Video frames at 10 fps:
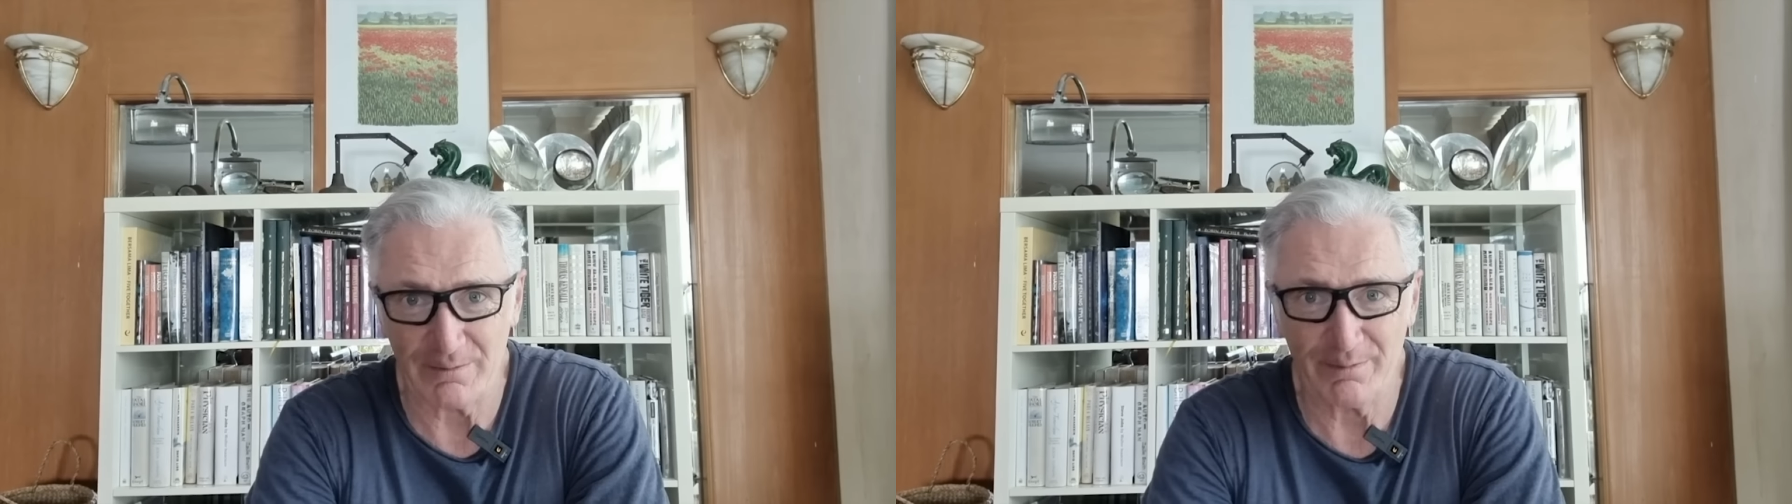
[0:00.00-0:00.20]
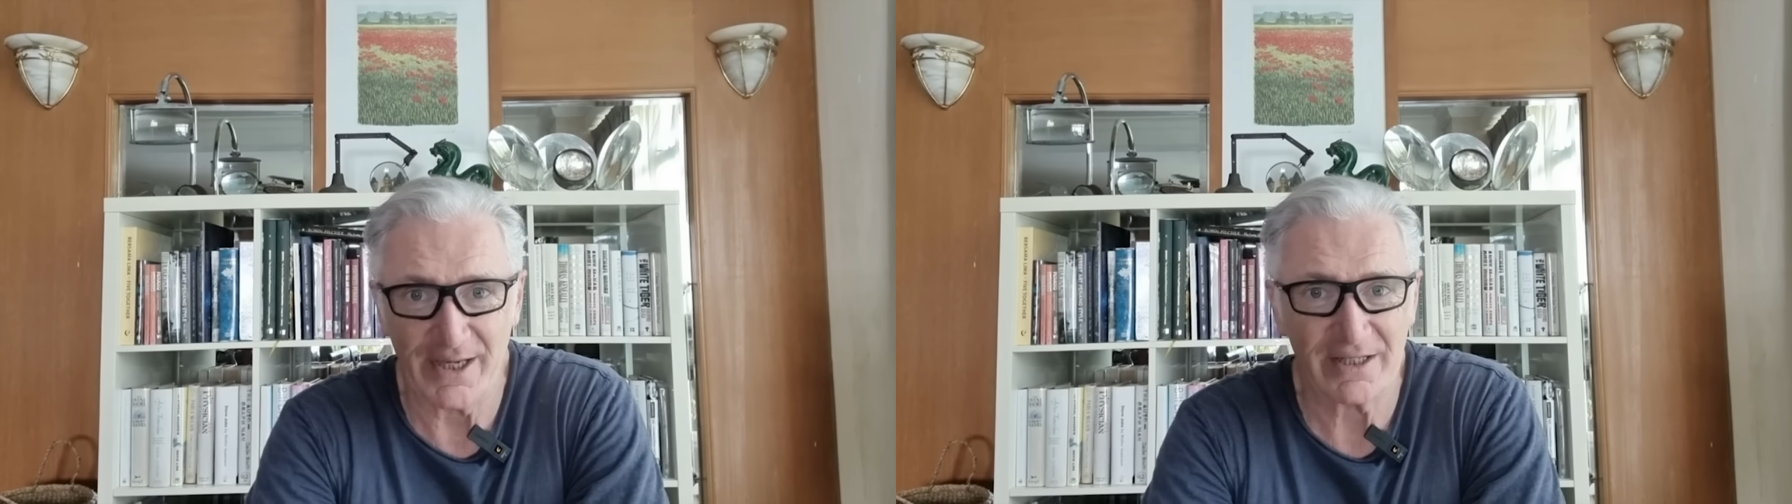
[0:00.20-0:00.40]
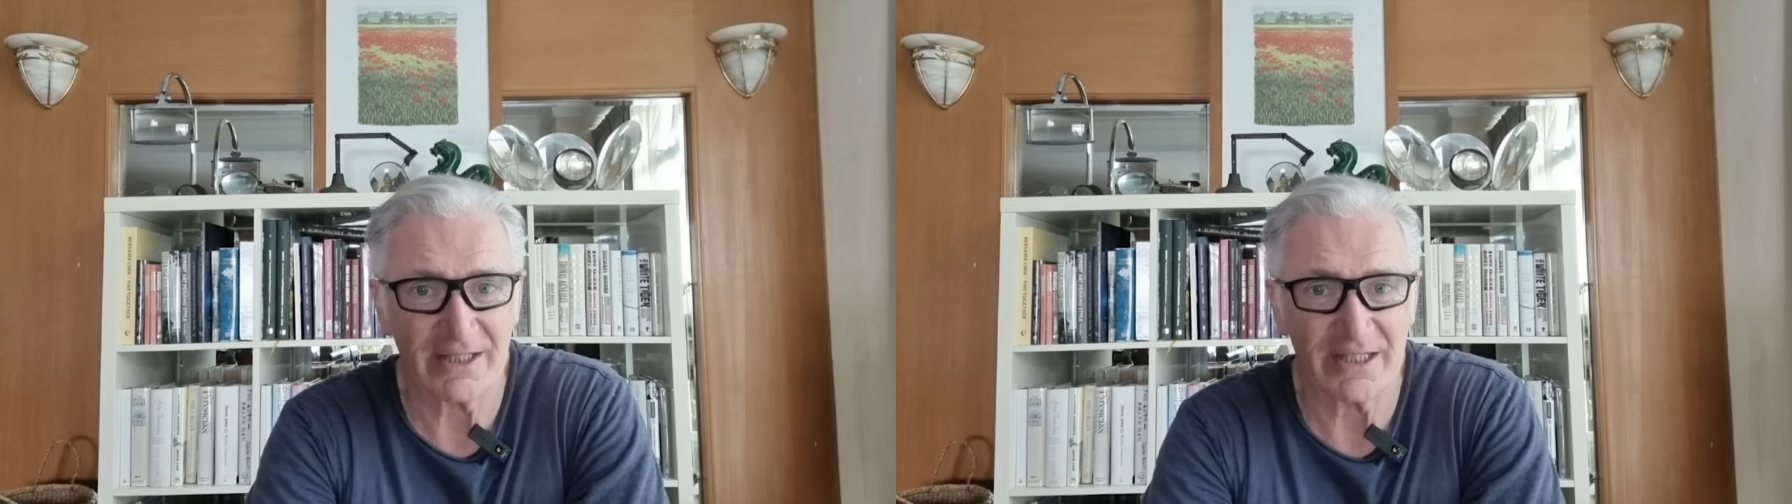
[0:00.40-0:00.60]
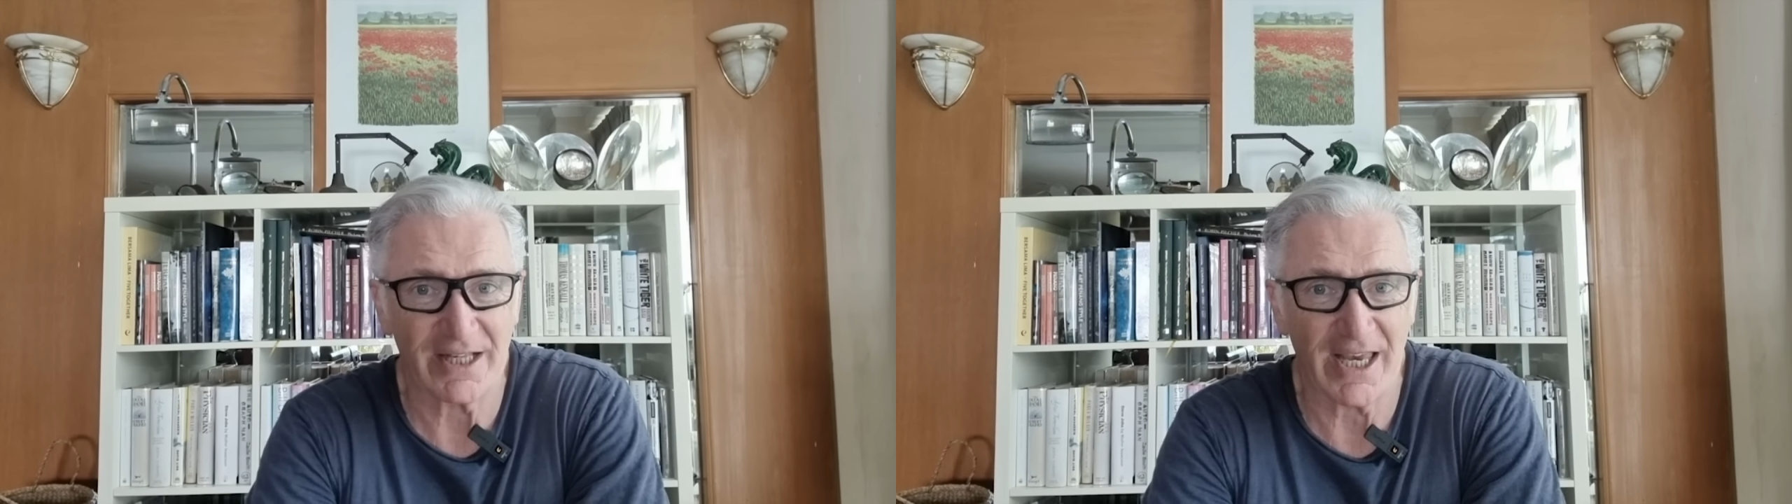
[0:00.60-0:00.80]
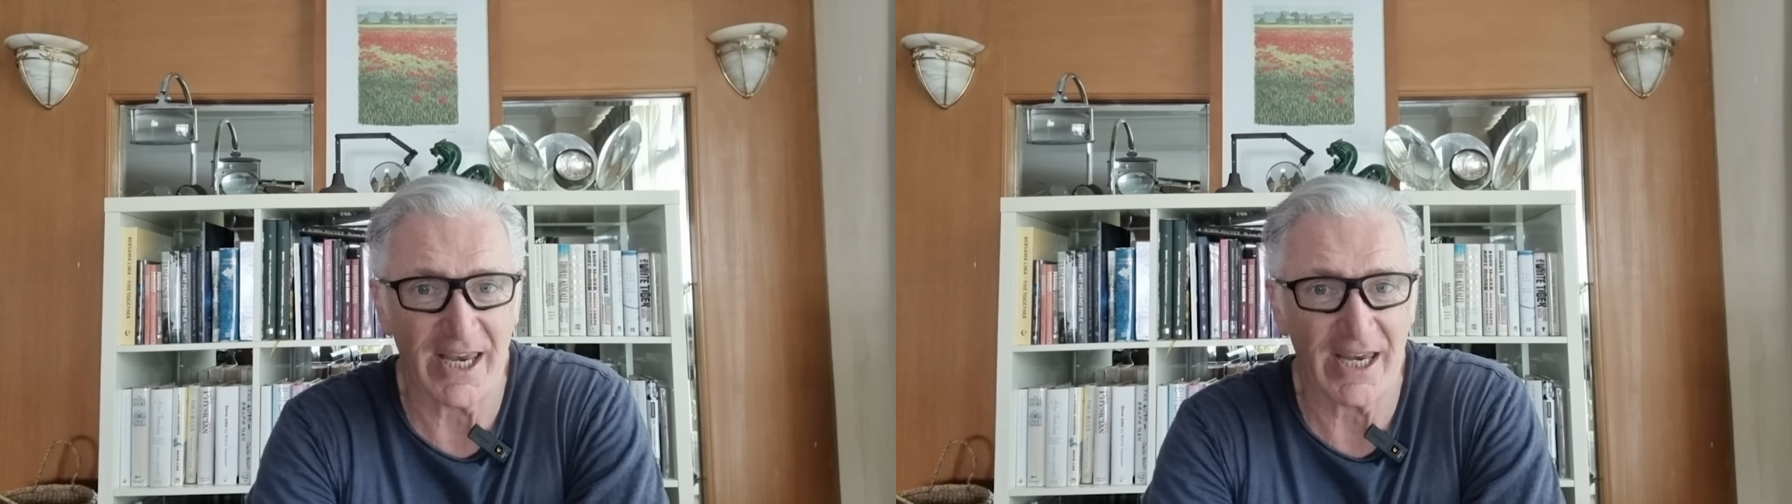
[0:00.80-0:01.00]
basically
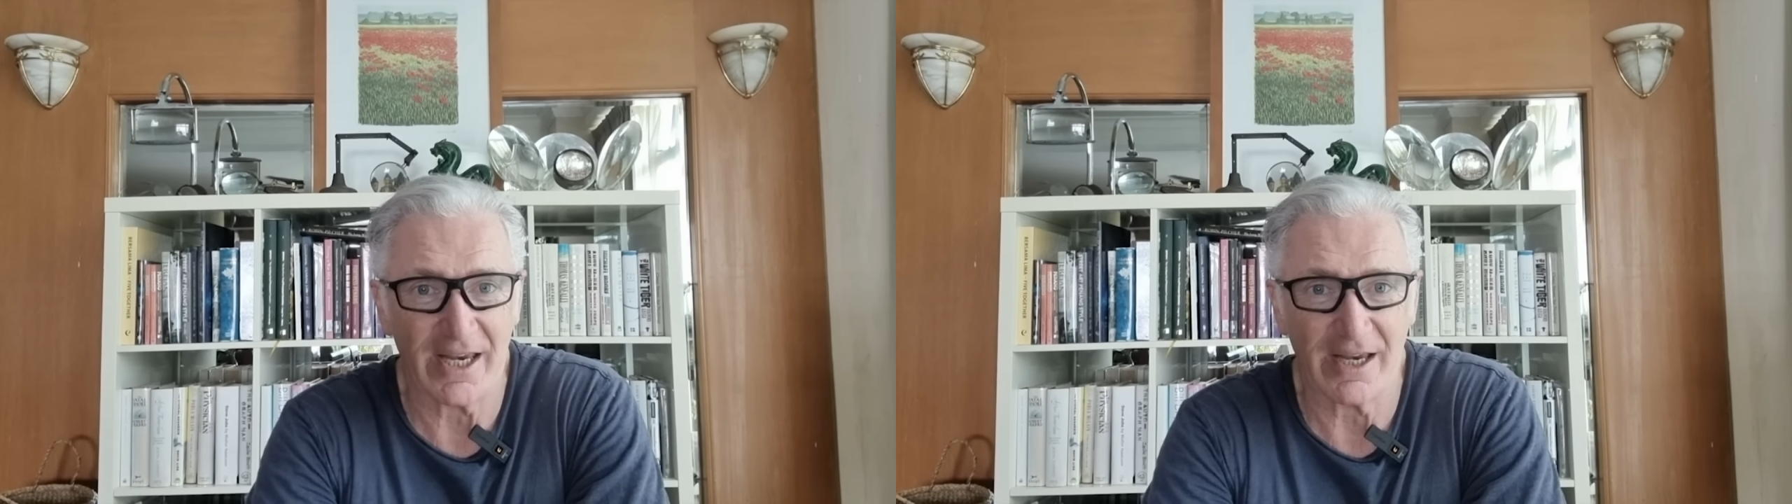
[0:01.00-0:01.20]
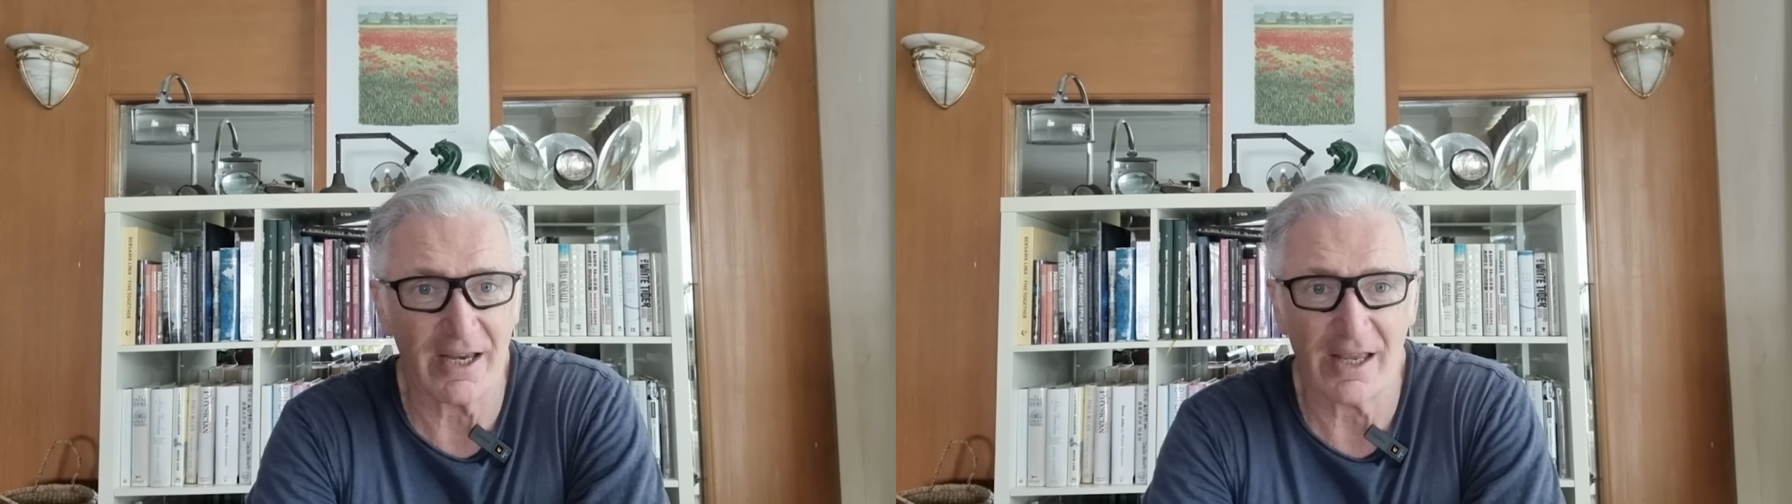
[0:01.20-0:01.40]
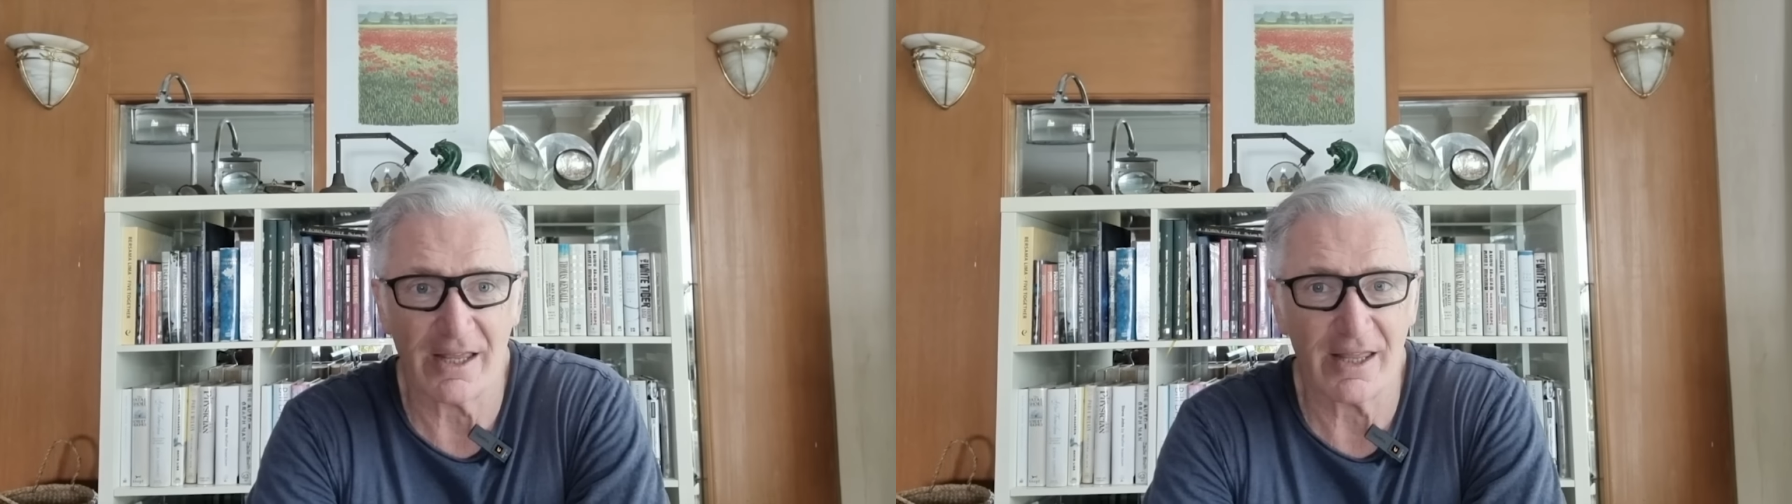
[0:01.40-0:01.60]
saying,